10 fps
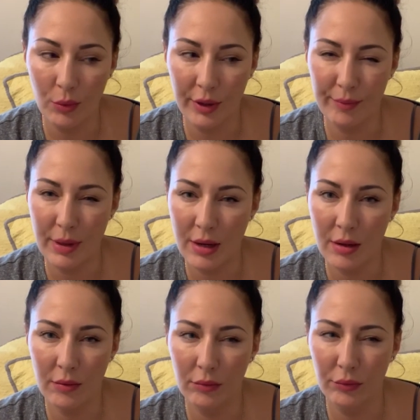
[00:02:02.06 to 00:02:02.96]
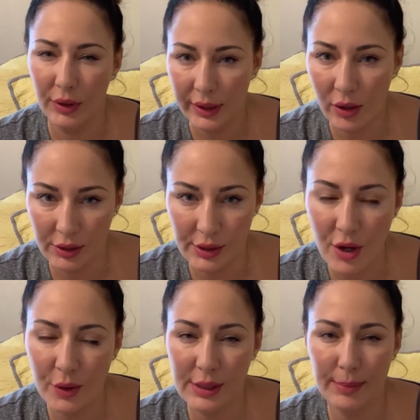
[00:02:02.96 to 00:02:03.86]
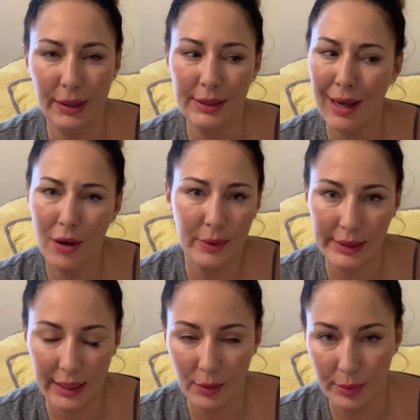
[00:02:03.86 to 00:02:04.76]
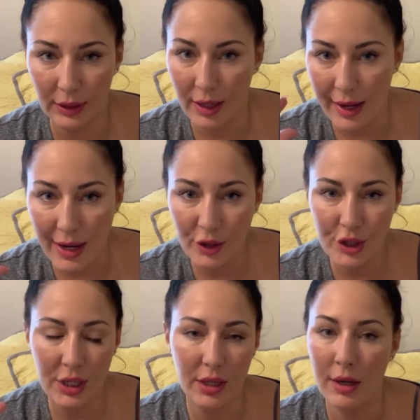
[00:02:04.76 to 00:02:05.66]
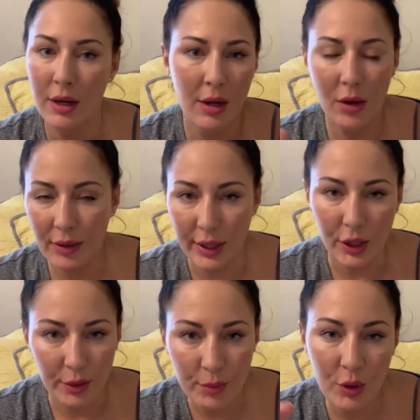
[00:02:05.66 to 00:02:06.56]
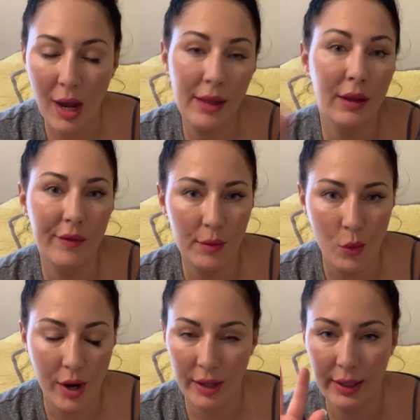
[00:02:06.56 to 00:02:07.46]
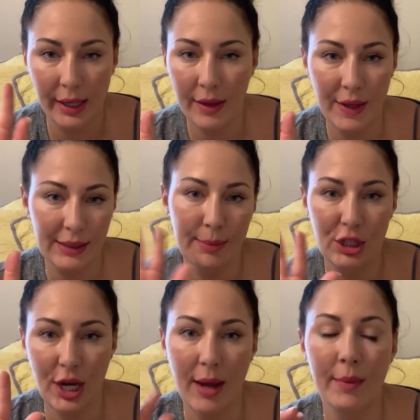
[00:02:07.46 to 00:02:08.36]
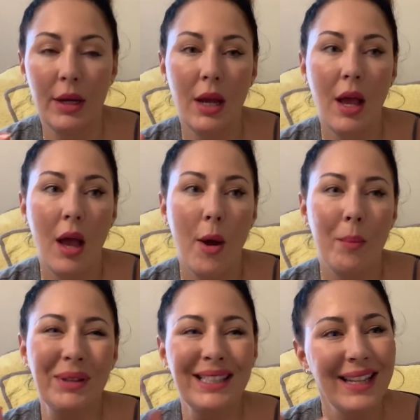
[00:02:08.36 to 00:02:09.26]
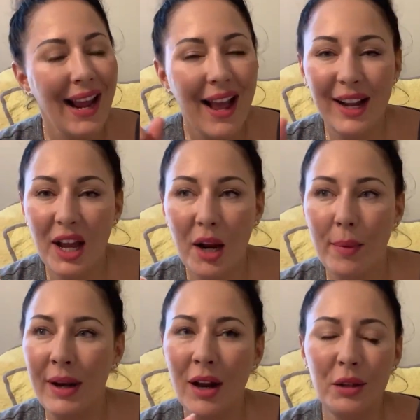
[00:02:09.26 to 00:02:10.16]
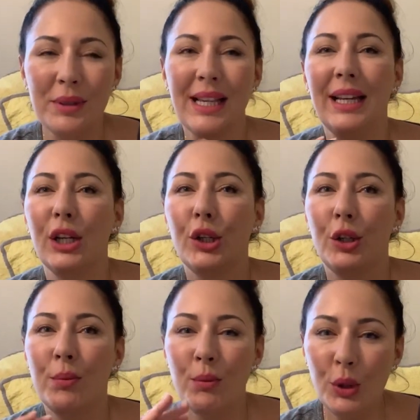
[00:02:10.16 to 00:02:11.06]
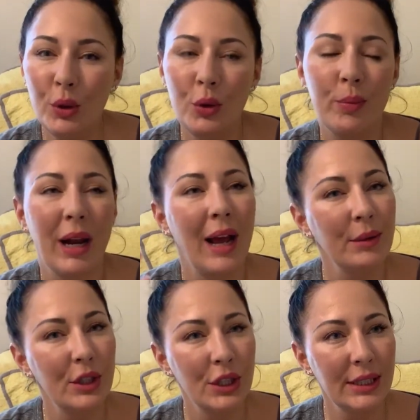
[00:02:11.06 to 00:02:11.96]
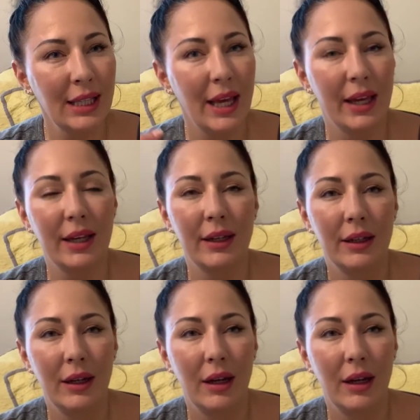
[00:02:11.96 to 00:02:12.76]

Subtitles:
would have been really hard to notice because I always get up with a lot of energy and in a good mood. I love the morning, like that's my jam. But today I got up and not only was I in a good mood, but I was just like,